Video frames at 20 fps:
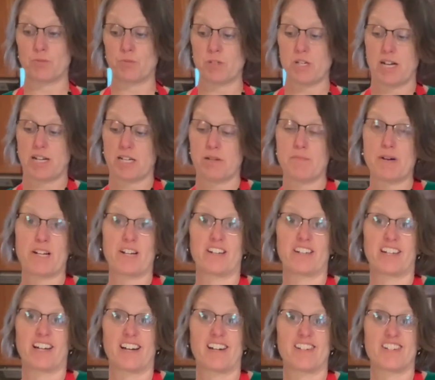We'll talk about our
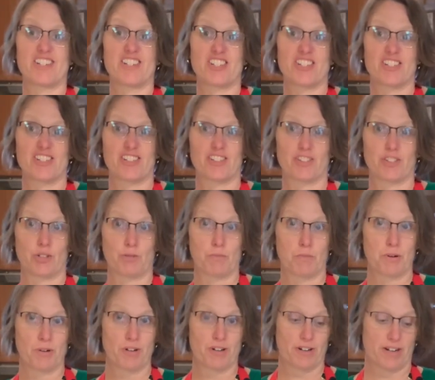garnishes a little
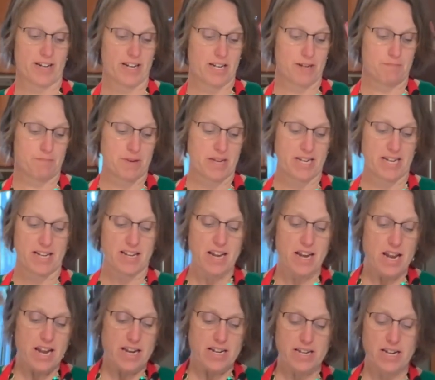more in a minute.
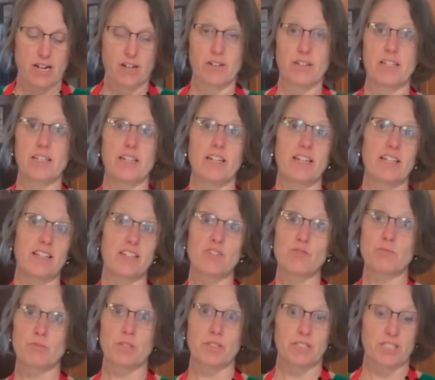Now, it's
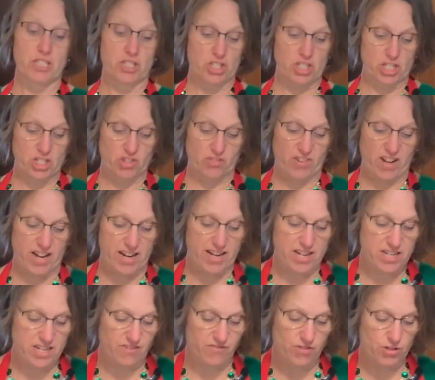really just
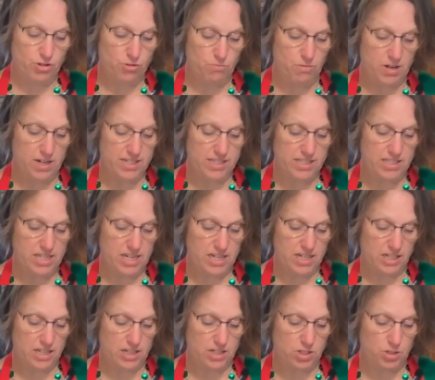fine if you want to
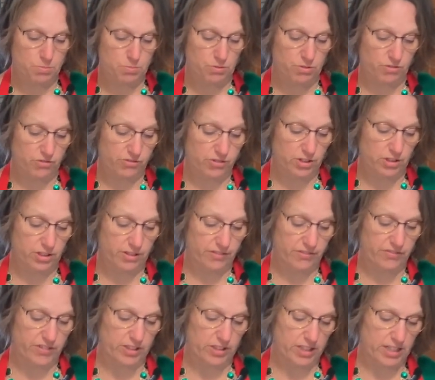take a spoonful of
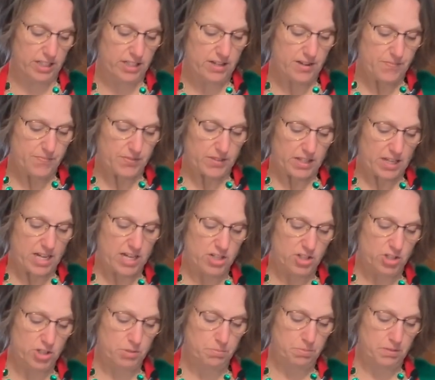filling and
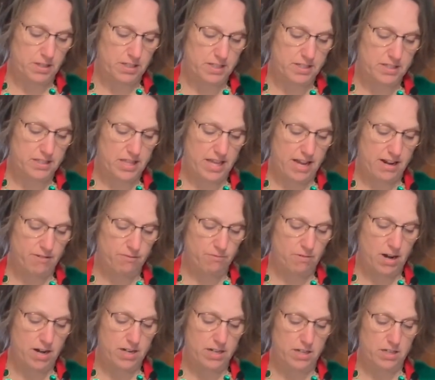just place that
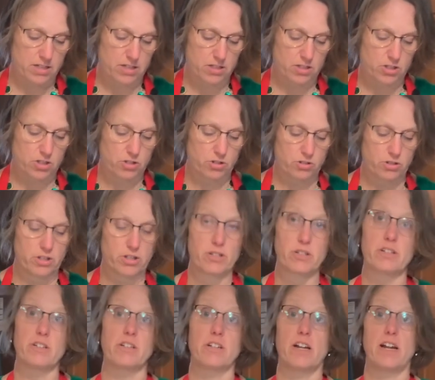right into
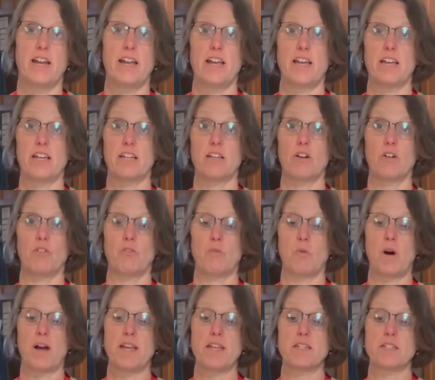your egg
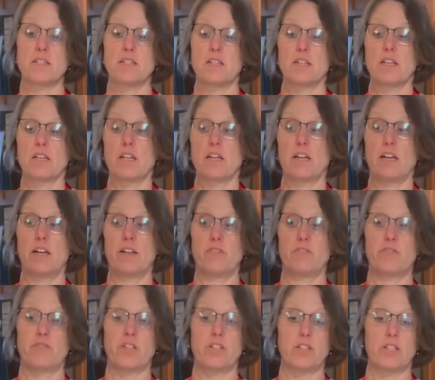white and
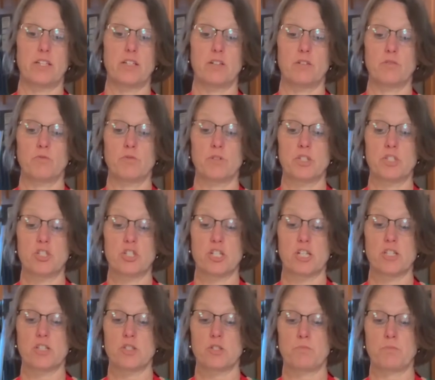fill it with
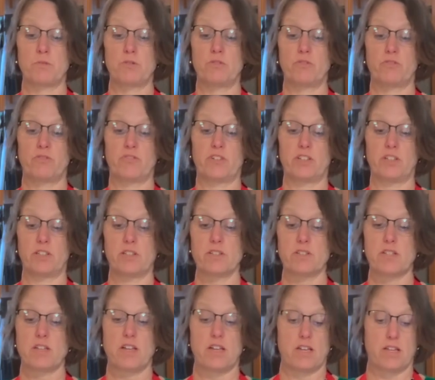just
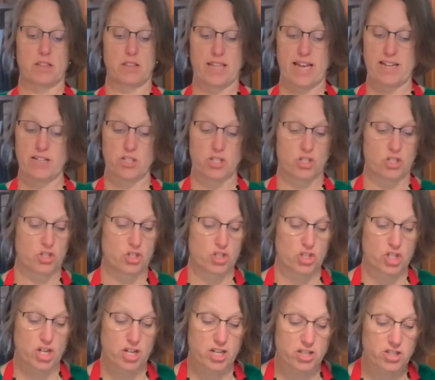spoonfuls. That's
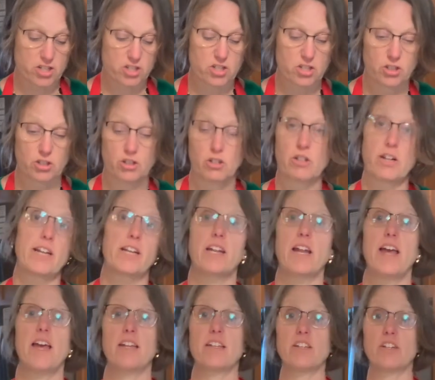just great.
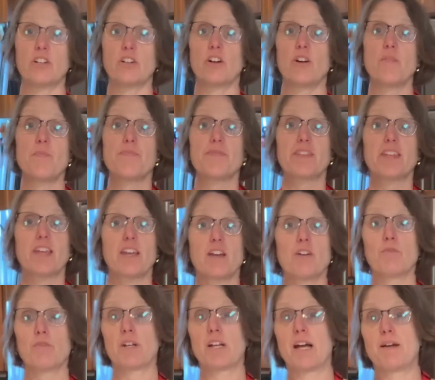And you know,
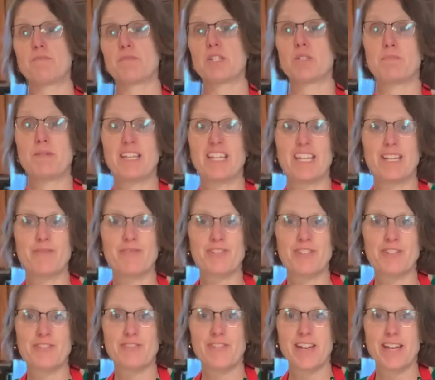when I'm just making them for
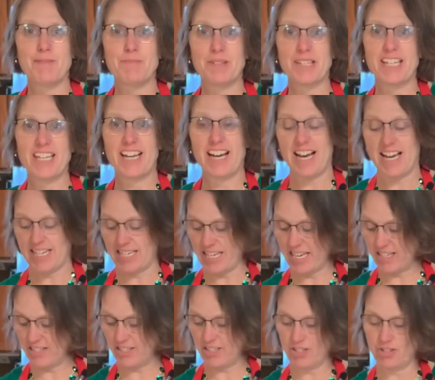the family, I
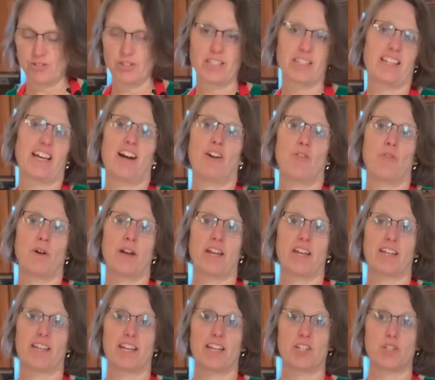tend to do it that
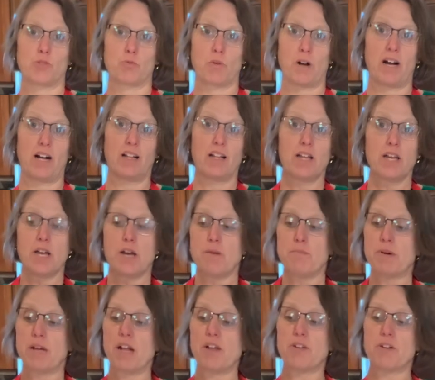way as well.
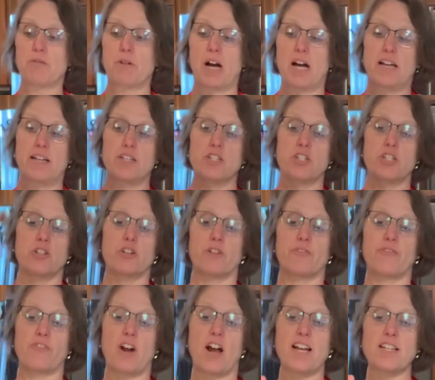But otherwise, your
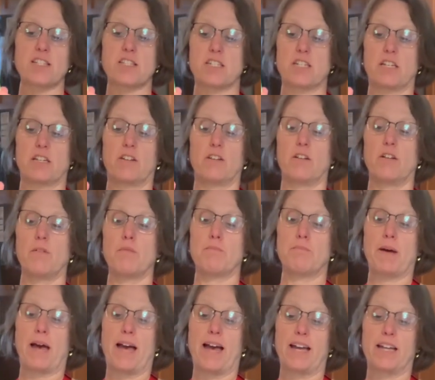frosting
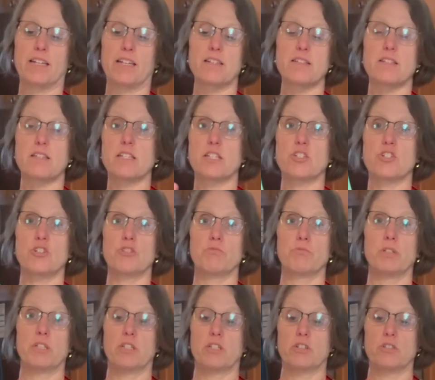bags that you
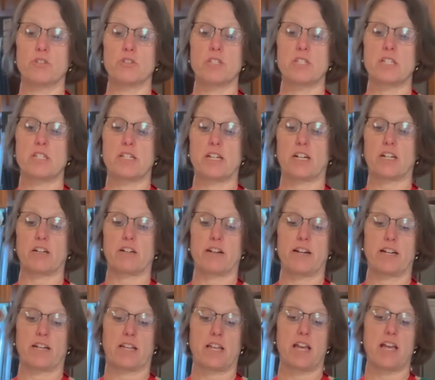would use to
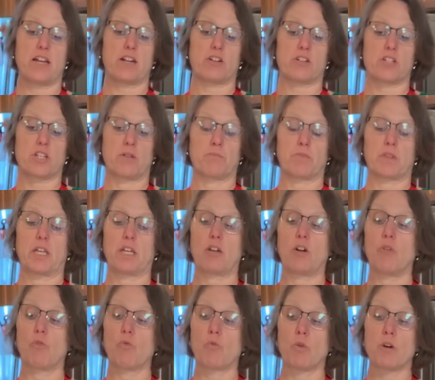decorate a cake or something
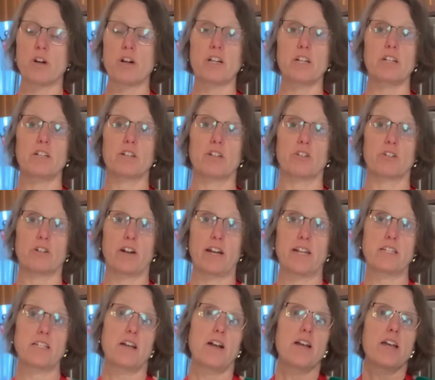work
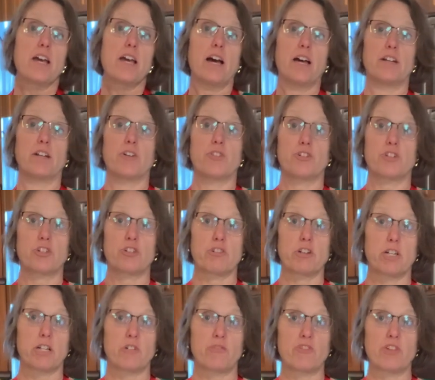great. Another
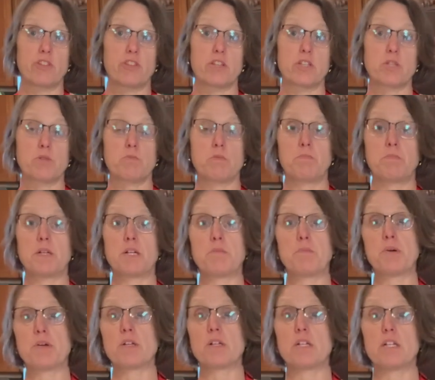trick for this would be to
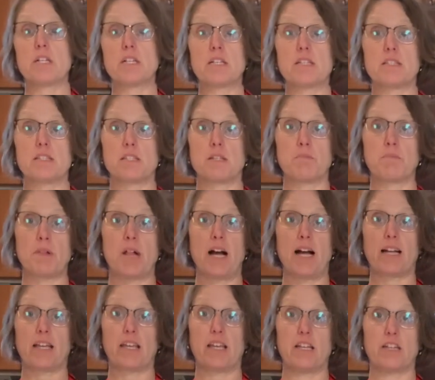put it in a
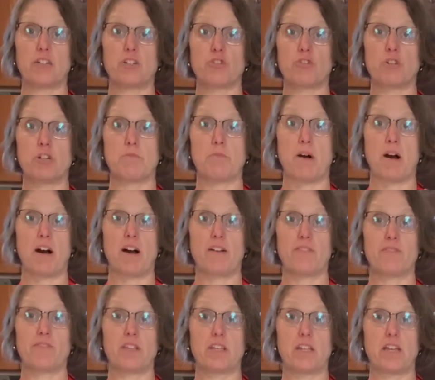Ziploc and trim
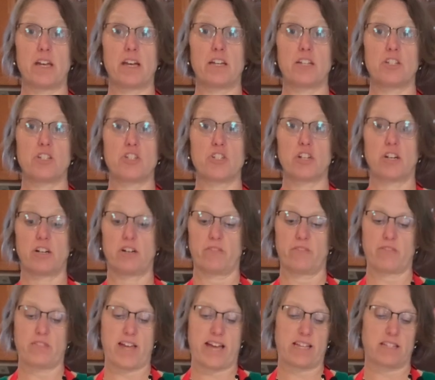off the edge of
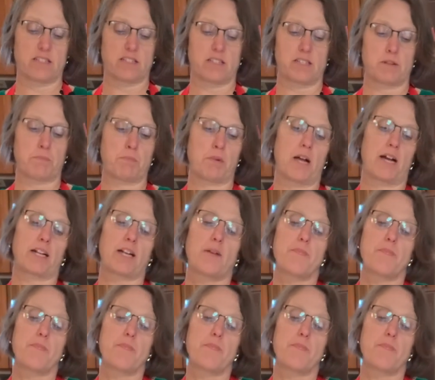that Ziploc.